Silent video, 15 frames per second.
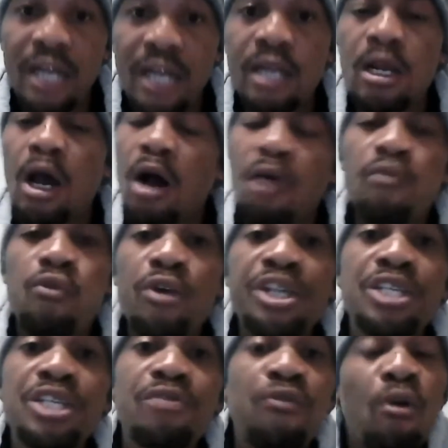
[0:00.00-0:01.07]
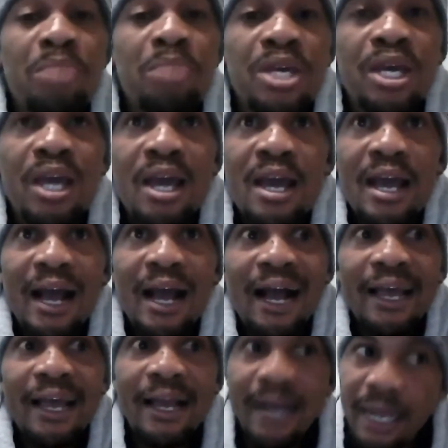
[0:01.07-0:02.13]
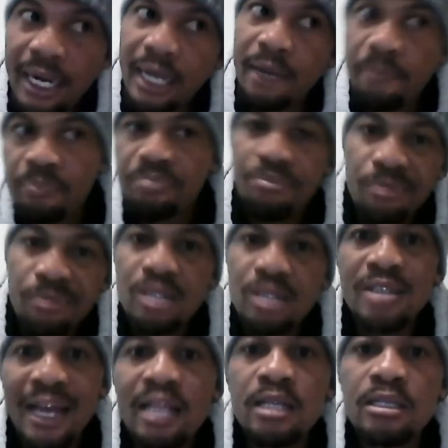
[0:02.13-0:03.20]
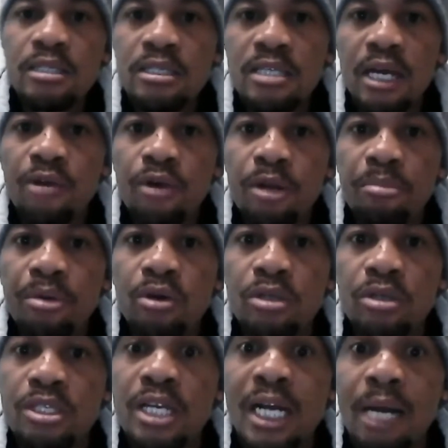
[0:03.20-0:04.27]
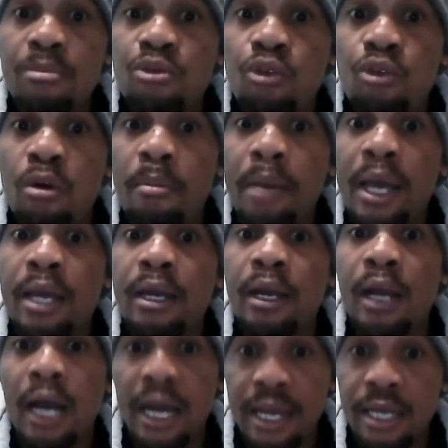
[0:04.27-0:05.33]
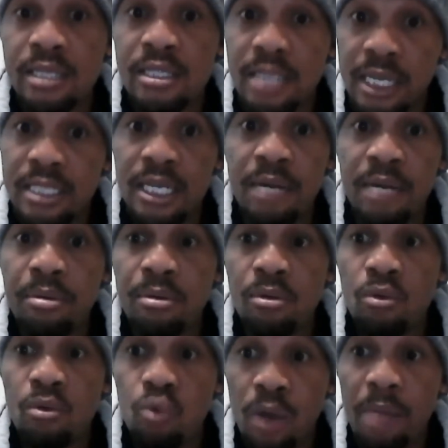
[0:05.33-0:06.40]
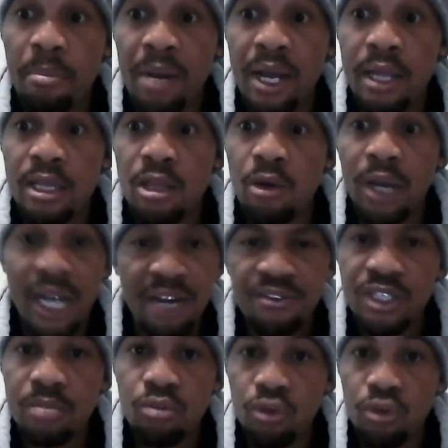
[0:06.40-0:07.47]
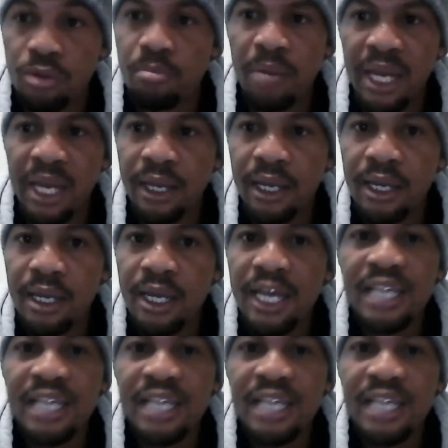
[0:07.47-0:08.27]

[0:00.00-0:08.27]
And of which, for me, I kind of slightly disagree, because he comes from an Ajax setup whereby they're comfortable with playing.